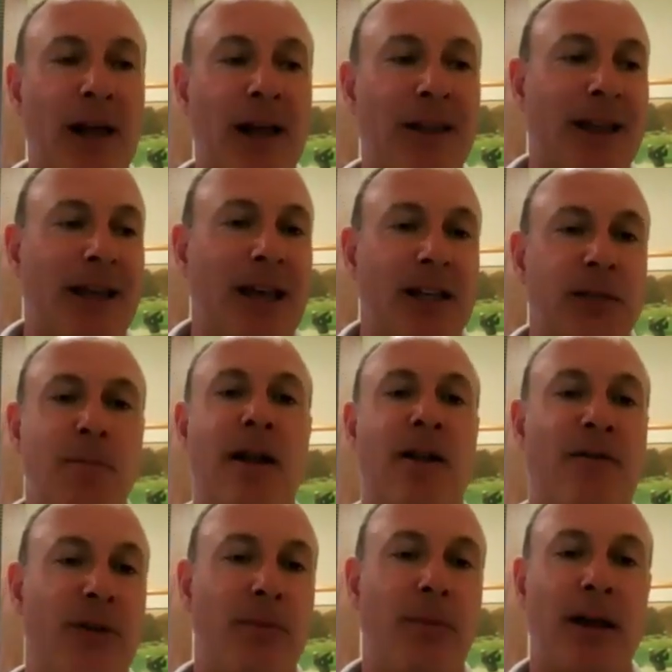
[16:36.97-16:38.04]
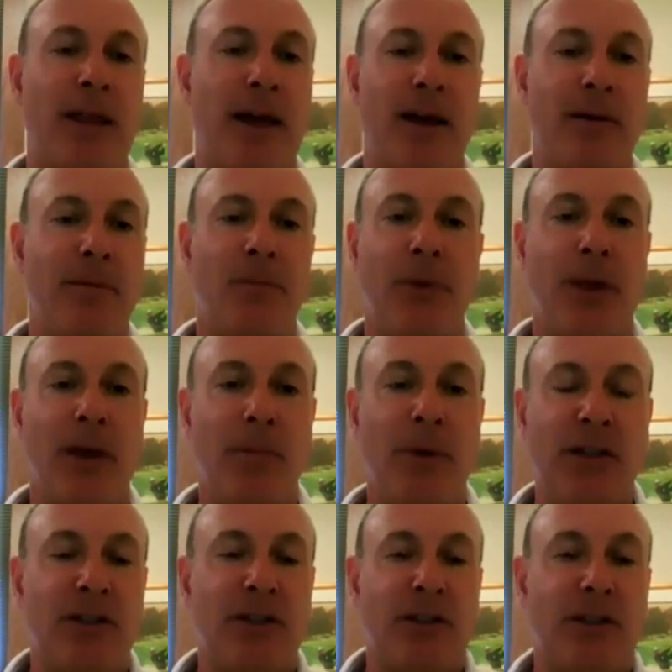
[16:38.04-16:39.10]
and the kids benefit by that
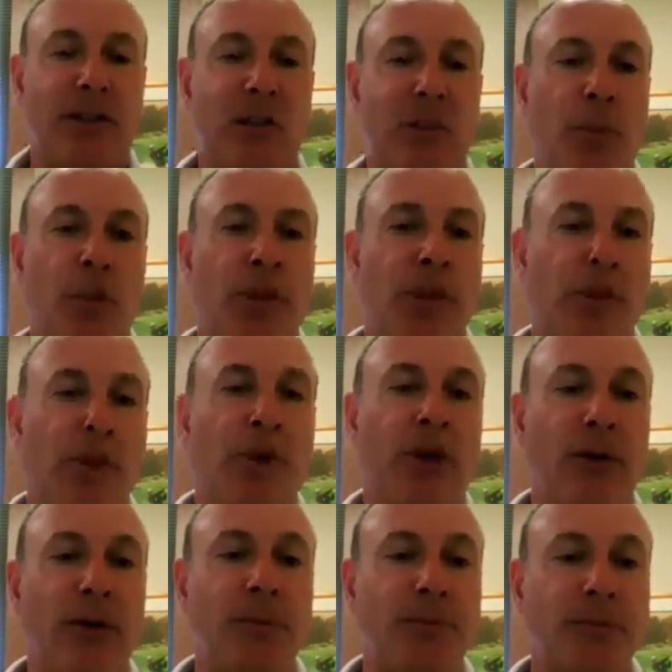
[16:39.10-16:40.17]
because the kids aren't put in the middle,